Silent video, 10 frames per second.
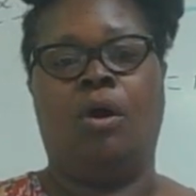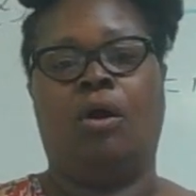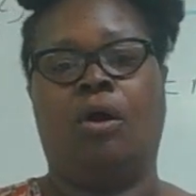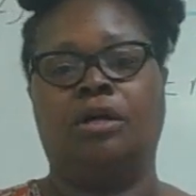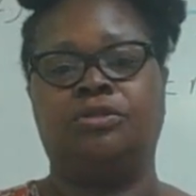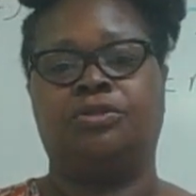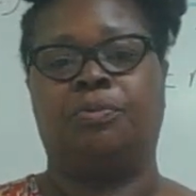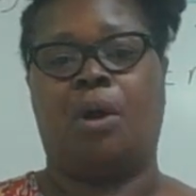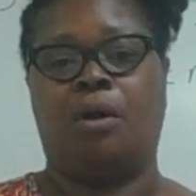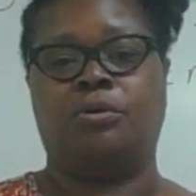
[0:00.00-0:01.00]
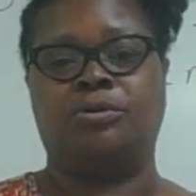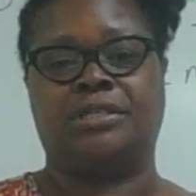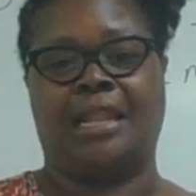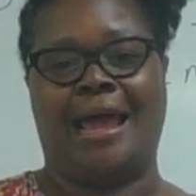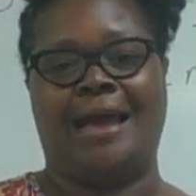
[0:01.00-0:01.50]
on tomorrow's
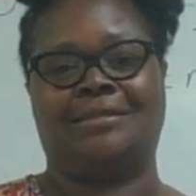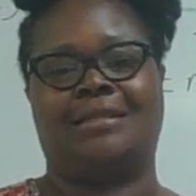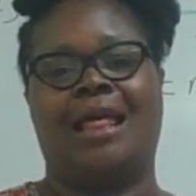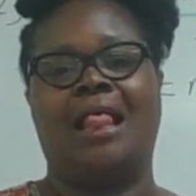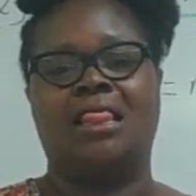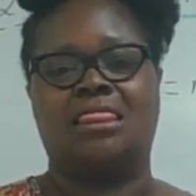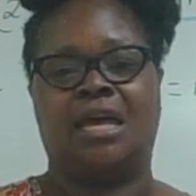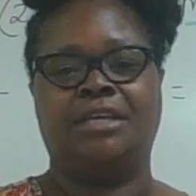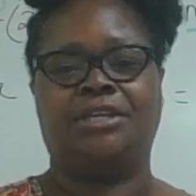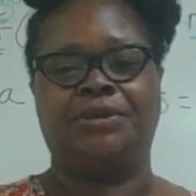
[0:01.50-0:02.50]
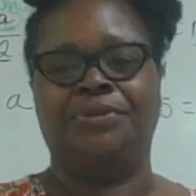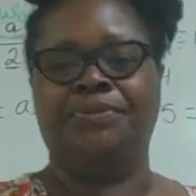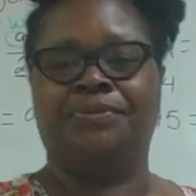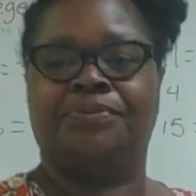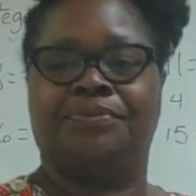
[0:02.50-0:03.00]
class. Thank you.